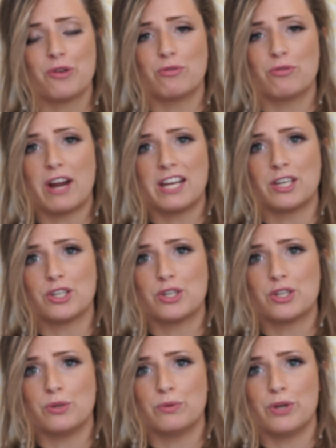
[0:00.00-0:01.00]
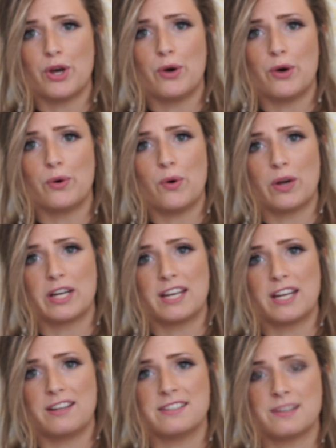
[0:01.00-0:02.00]
writing a cute note or
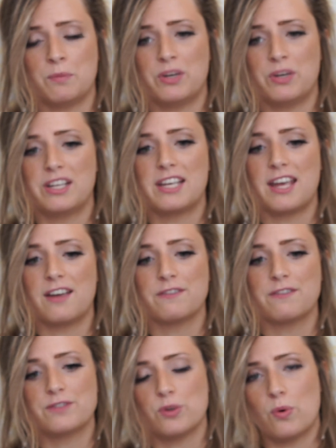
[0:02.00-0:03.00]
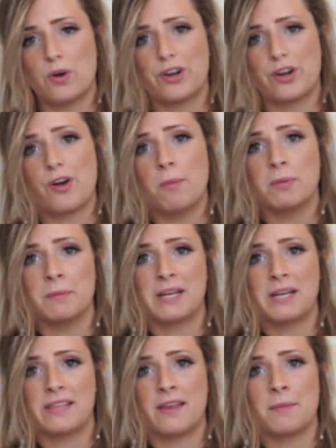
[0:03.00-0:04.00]
getting someone a gift or
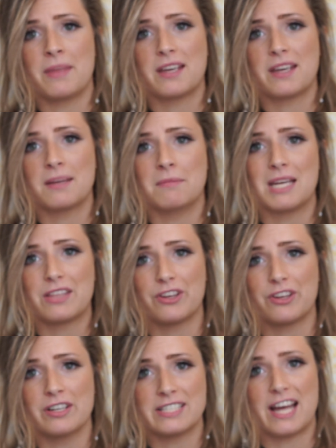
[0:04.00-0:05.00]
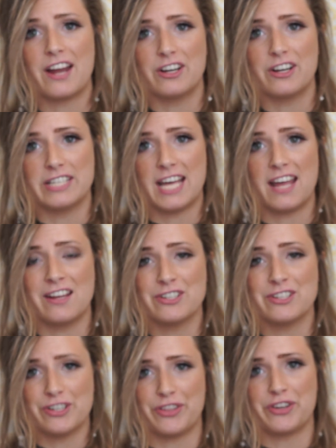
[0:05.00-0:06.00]
complimenting them that can make their entire day
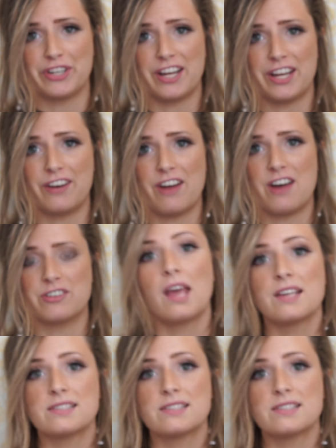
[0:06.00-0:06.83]
and turn their day around.